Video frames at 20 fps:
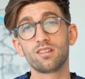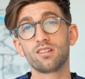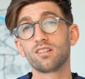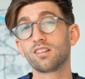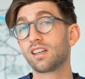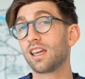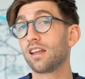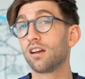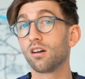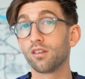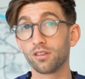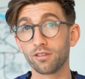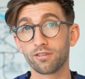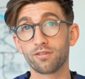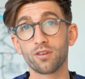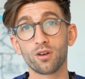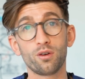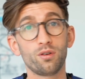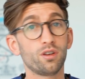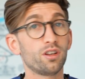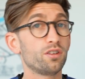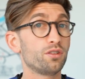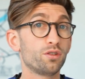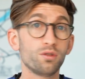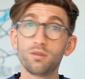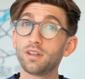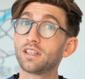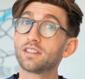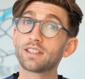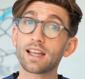or again on the phone and
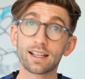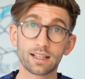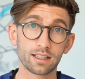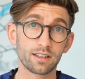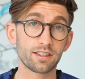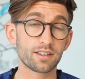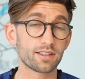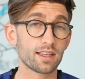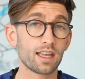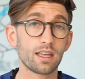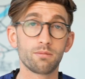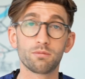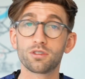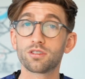do exactly the same.